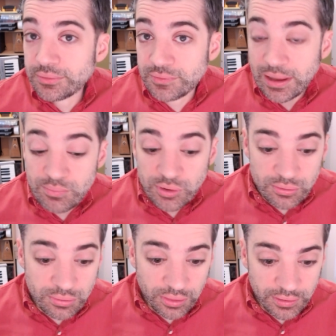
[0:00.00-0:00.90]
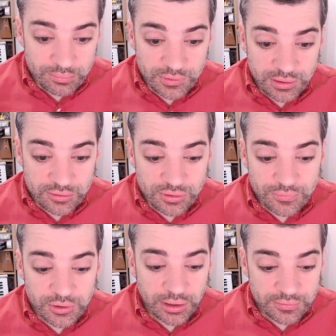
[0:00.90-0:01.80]
debut themed edition
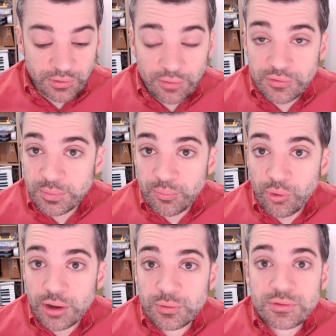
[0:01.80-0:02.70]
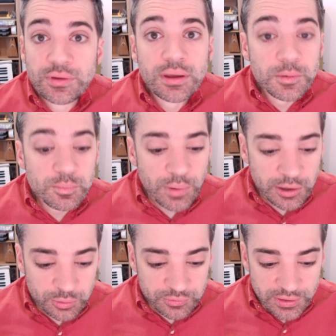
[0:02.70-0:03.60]
of the Daily Solve has been brought to us by
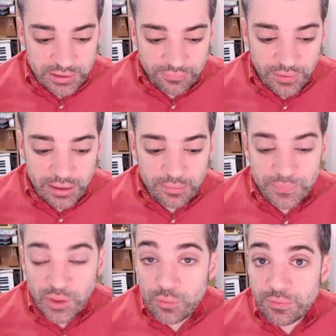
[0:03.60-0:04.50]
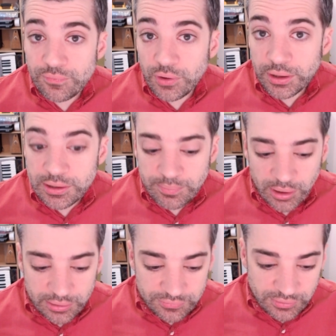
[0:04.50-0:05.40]
Quotidiophile, Overfull
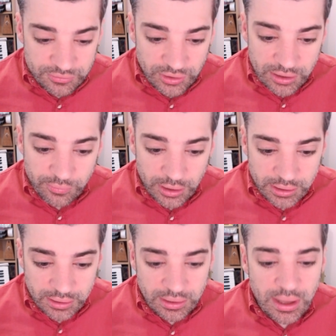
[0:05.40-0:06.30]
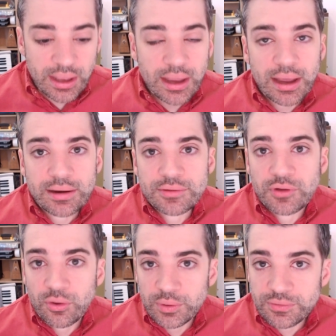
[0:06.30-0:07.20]
Hitbox, Jake Rodkin, and as
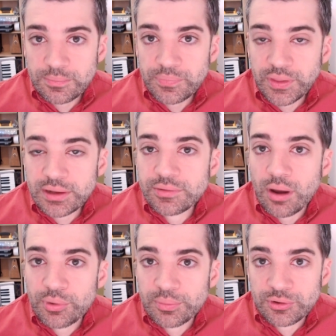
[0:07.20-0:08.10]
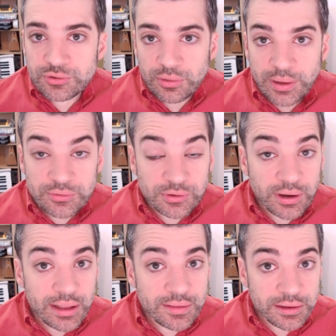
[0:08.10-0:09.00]
always, the indomitable
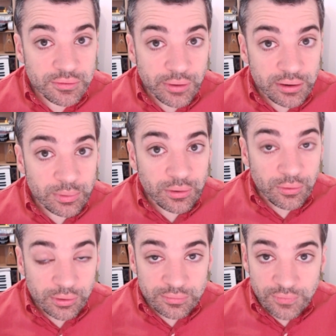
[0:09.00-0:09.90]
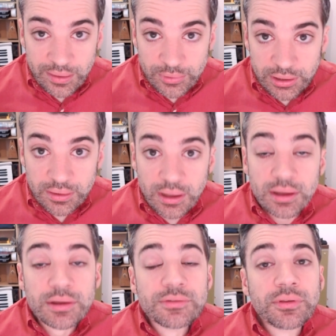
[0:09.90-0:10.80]
Shoalmaster and the incredible Horan family.
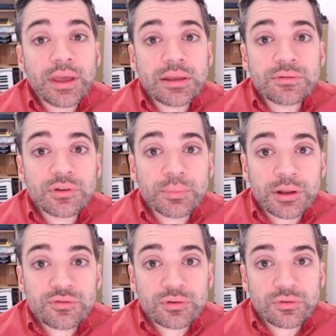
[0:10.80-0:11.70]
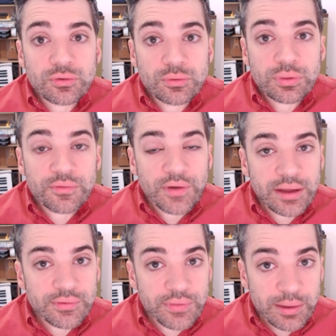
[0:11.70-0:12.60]
So thank you so much to the
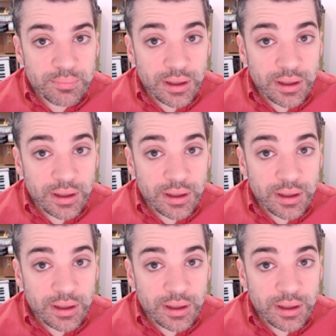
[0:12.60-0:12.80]
five of them,